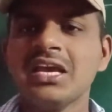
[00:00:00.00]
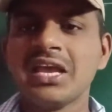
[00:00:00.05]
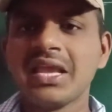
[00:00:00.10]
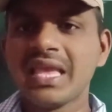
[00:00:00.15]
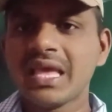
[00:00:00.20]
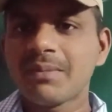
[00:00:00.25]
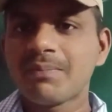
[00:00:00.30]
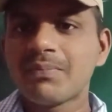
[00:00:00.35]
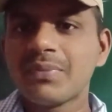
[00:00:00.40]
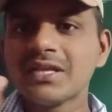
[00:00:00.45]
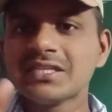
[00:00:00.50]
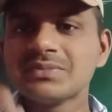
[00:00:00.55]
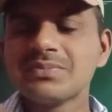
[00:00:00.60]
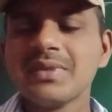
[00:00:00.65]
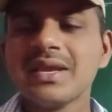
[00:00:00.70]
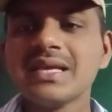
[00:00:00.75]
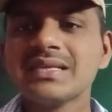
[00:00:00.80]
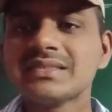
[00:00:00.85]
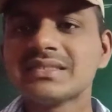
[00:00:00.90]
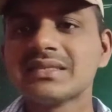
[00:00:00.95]
here bridge
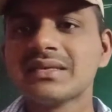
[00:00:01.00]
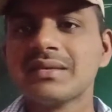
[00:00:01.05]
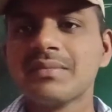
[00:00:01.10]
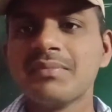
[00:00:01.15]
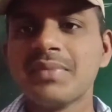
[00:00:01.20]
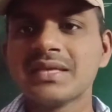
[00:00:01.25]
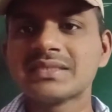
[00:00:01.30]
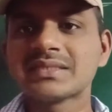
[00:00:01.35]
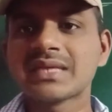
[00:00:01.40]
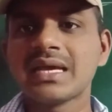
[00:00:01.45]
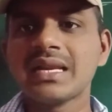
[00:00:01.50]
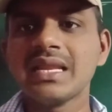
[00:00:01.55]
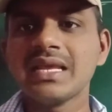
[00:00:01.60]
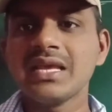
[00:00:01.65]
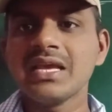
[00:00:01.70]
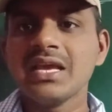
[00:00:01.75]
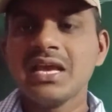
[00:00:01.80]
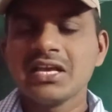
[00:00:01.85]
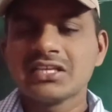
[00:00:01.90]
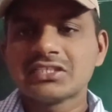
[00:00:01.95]
means
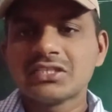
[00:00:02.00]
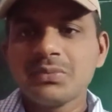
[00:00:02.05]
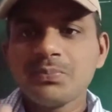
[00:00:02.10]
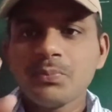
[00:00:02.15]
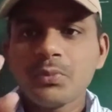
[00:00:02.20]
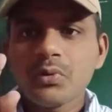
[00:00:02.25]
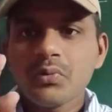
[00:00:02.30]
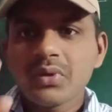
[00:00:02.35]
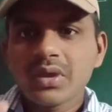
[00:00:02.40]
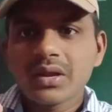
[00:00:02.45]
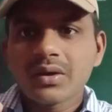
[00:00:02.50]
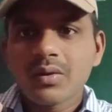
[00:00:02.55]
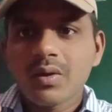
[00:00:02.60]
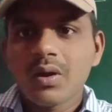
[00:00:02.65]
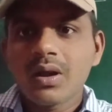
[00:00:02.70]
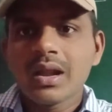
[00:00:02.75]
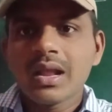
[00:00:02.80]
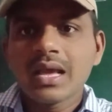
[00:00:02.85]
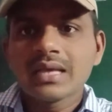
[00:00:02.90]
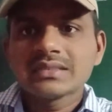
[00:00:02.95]
basically simply we can call
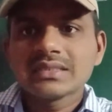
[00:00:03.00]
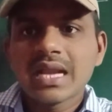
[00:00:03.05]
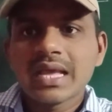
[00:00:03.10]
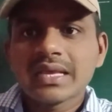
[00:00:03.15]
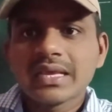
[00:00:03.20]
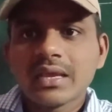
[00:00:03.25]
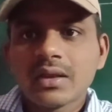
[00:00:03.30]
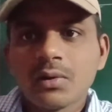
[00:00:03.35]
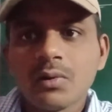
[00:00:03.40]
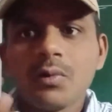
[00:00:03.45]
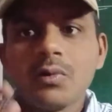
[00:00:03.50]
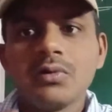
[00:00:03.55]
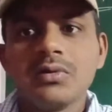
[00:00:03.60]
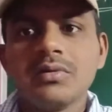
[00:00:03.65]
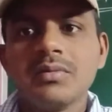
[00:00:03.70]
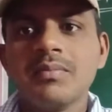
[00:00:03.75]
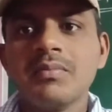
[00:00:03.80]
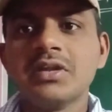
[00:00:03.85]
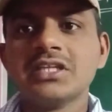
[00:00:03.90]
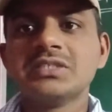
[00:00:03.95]
it as like a load.
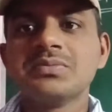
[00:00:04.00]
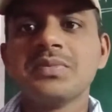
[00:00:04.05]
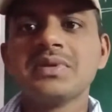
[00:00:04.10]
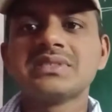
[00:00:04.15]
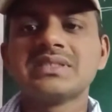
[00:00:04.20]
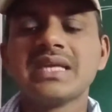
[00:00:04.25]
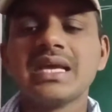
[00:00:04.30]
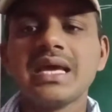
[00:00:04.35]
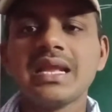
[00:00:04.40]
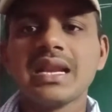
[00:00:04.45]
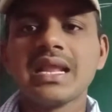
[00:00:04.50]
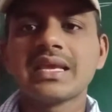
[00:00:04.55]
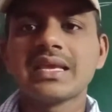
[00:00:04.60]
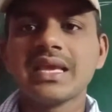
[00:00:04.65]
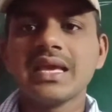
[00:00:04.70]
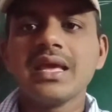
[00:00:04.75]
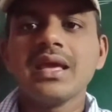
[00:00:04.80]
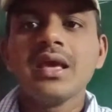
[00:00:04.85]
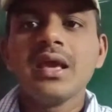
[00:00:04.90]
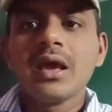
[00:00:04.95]
Bridge means here like
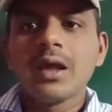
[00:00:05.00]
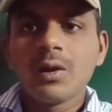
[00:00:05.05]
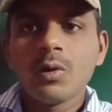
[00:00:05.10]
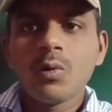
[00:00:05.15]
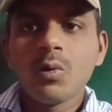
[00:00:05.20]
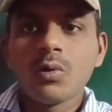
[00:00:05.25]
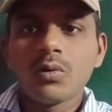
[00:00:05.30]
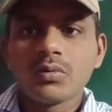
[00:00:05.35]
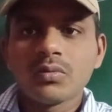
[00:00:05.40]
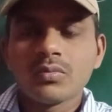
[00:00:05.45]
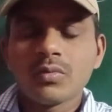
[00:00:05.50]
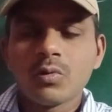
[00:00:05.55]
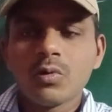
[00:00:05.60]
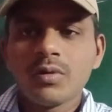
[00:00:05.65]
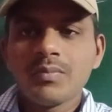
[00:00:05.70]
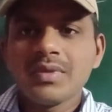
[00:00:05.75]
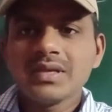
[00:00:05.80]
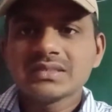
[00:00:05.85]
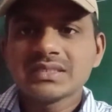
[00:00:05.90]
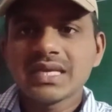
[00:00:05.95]
a load.
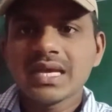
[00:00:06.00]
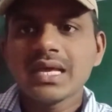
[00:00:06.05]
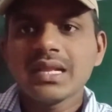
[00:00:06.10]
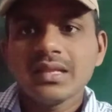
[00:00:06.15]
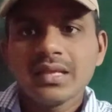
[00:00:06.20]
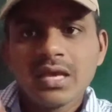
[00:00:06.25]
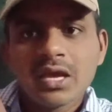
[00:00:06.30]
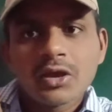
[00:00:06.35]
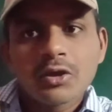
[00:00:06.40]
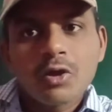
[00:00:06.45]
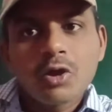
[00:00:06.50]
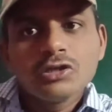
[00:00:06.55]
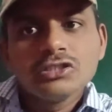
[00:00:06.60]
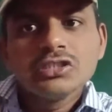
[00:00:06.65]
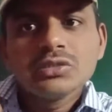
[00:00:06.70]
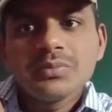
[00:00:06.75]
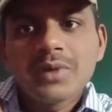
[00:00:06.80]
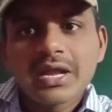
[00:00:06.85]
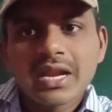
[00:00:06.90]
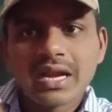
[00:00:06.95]
Load means here
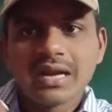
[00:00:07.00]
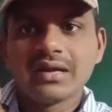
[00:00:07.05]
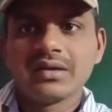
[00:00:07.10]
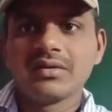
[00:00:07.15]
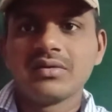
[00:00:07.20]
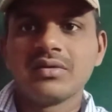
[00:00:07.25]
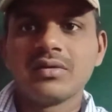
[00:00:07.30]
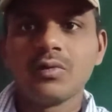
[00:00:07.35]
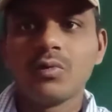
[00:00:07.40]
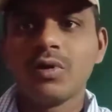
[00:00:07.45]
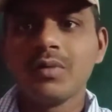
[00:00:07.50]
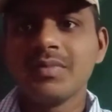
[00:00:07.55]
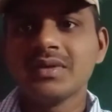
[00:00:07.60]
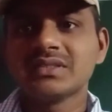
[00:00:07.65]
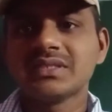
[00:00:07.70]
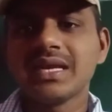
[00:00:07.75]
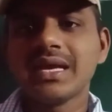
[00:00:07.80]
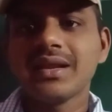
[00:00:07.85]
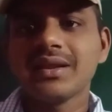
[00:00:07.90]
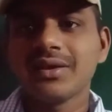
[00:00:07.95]
consumer end. Load means
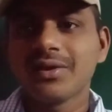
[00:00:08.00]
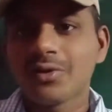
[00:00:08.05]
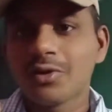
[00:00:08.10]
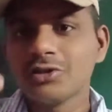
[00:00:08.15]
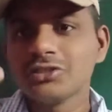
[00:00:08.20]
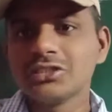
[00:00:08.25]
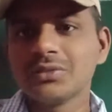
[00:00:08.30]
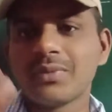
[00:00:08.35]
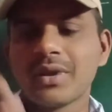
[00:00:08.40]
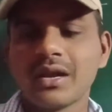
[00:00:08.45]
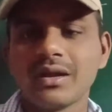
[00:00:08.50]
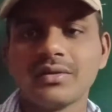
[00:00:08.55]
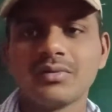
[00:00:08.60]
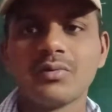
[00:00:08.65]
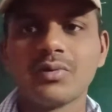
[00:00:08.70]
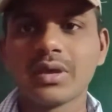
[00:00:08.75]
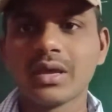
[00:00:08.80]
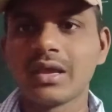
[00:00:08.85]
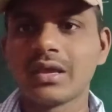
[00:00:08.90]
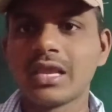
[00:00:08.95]
here consumer end.
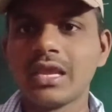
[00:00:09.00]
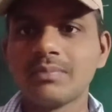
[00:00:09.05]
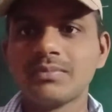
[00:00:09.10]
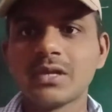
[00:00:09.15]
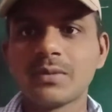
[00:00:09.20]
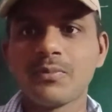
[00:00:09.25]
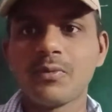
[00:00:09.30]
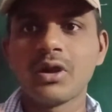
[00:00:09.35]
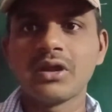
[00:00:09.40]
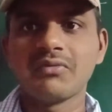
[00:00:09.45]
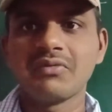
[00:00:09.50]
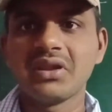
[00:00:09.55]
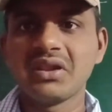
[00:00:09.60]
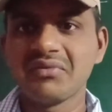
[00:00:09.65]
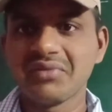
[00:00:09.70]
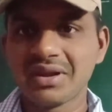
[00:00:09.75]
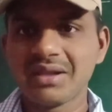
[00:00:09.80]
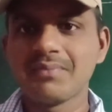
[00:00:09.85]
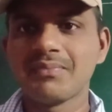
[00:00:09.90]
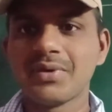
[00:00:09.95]
Okay, keep that point,
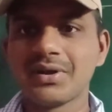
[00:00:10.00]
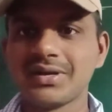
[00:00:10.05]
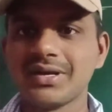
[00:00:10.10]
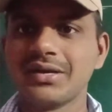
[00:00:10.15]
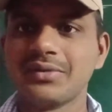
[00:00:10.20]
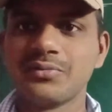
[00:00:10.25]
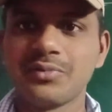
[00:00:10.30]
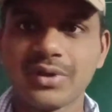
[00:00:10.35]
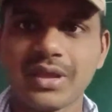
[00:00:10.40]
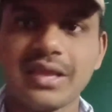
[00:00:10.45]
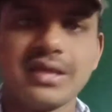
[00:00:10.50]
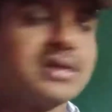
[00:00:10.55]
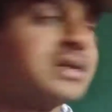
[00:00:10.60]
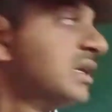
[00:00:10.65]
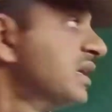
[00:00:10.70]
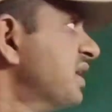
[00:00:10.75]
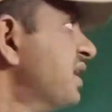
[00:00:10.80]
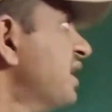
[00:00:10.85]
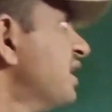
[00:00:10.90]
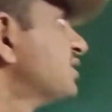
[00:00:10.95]
very important. Okay,
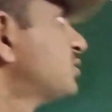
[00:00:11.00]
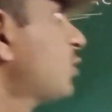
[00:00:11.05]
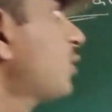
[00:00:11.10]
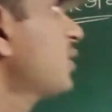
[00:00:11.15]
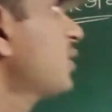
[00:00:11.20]
so